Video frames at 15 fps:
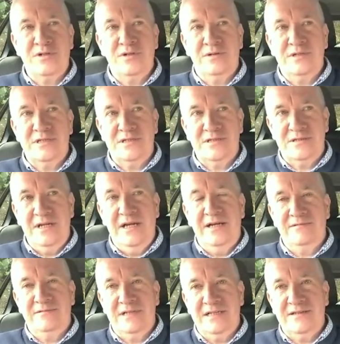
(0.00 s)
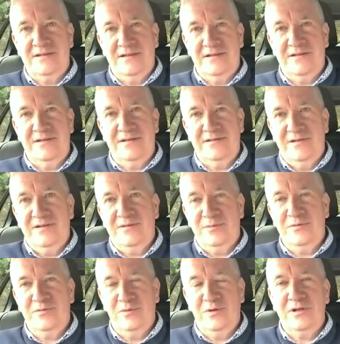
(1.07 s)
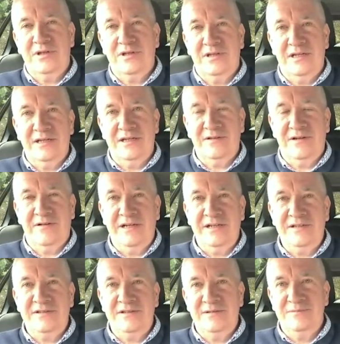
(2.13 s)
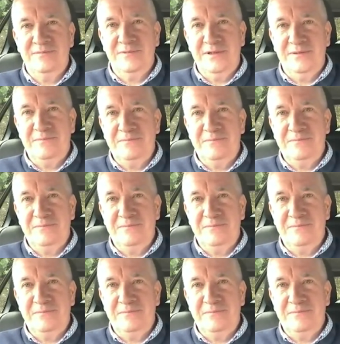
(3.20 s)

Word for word: So it's, yeah, that's I suppose one of the things. All right. Yeah. Yeah.